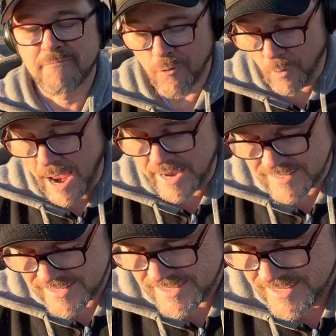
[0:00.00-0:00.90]
Right?
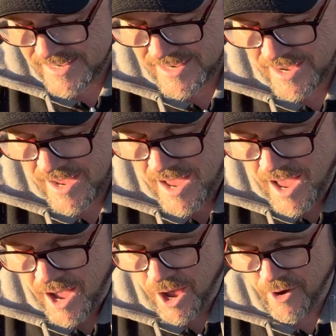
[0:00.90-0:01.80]

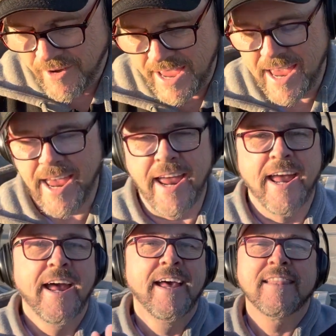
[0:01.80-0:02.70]
Oh, hey,
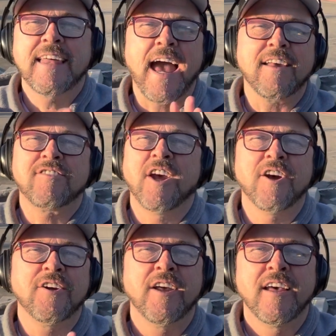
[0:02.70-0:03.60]
thanks,
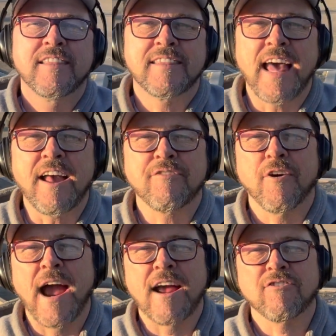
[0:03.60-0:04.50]
dude. Thanks
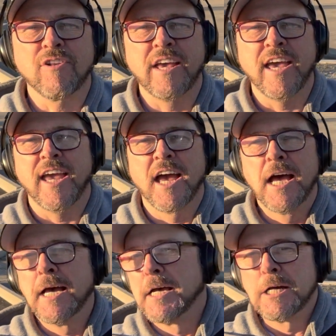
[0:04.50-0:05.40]
for actually
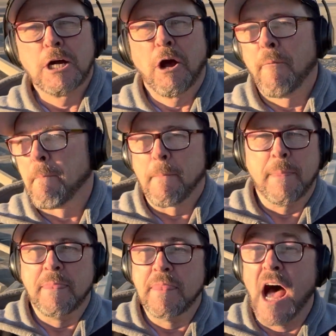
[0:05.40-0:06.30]

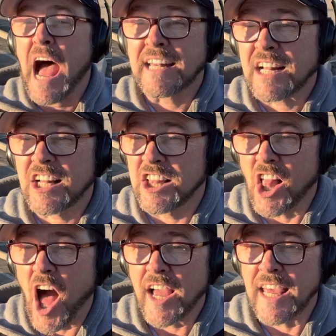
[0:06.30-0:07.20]
not
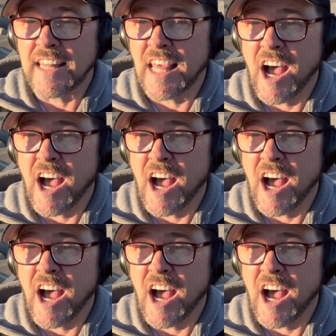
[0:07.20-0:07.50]
clogging the